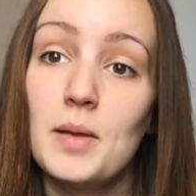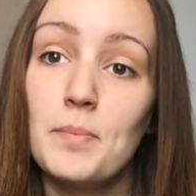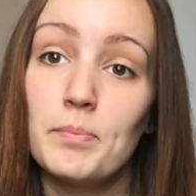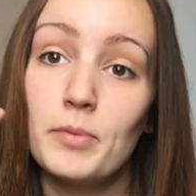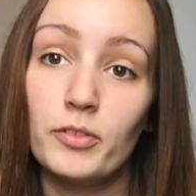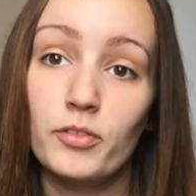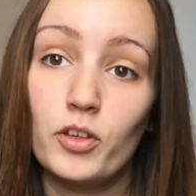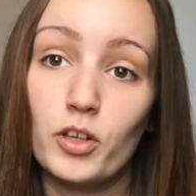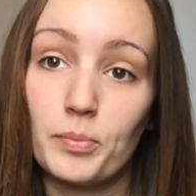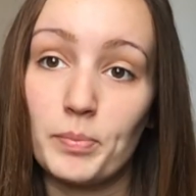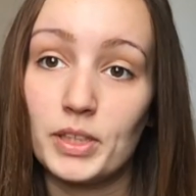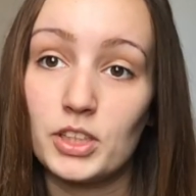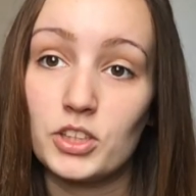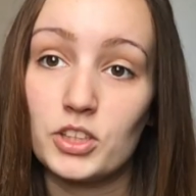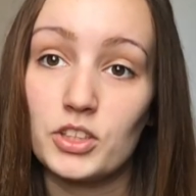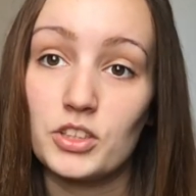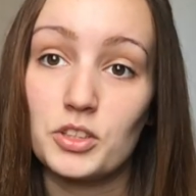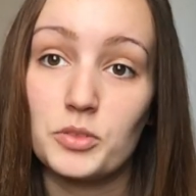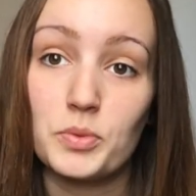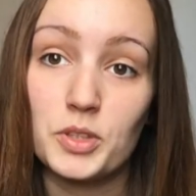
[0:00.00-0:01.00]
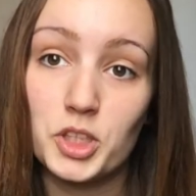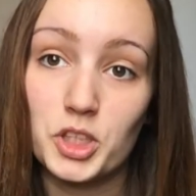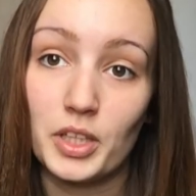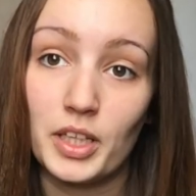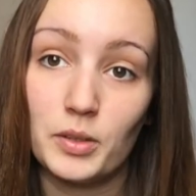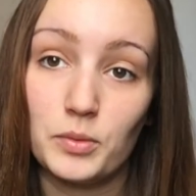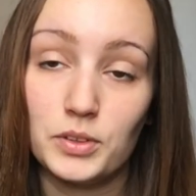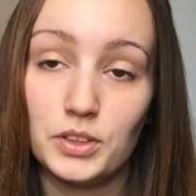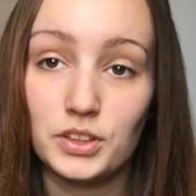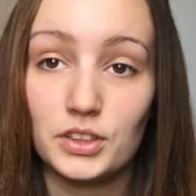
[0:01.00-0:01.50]
before pictures, which
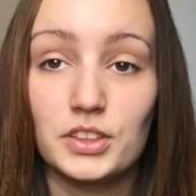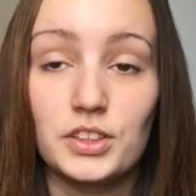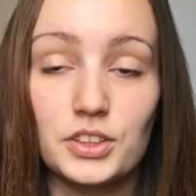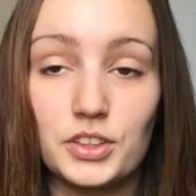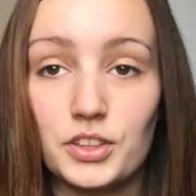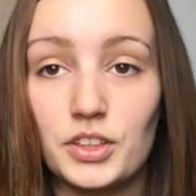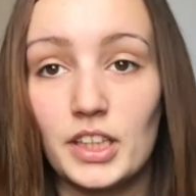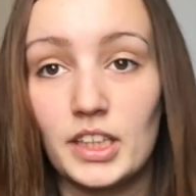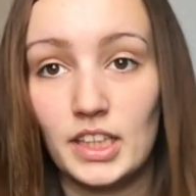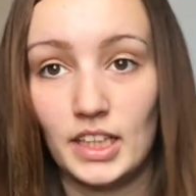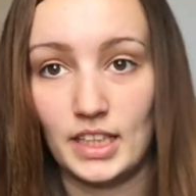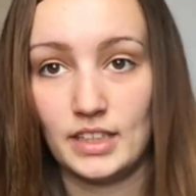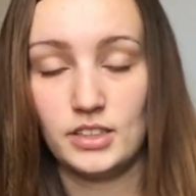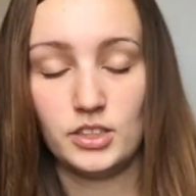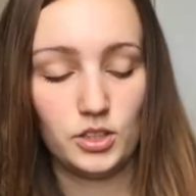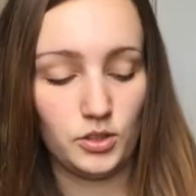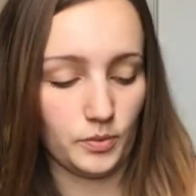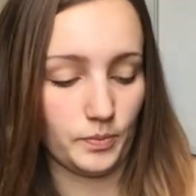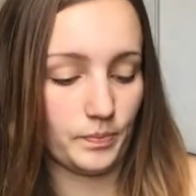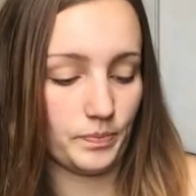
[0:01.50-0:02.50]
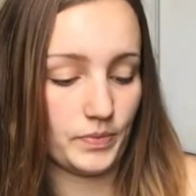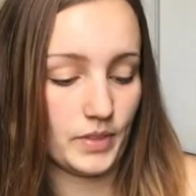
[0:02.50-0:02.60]
I will insert at the end too.